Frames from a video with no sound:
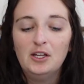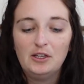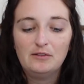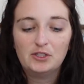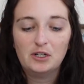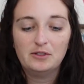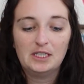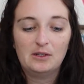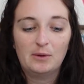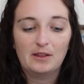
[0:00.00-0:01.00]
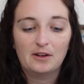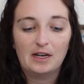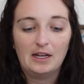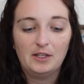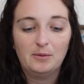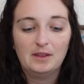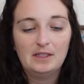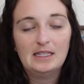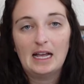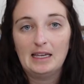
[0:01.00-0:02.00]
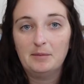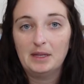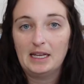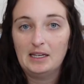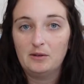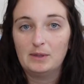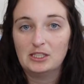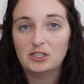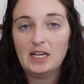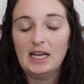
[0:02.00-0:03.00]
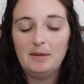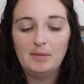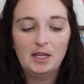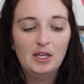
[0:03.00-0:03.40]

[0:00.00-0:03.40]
you've chosen whether or not you want the dining plan and which type,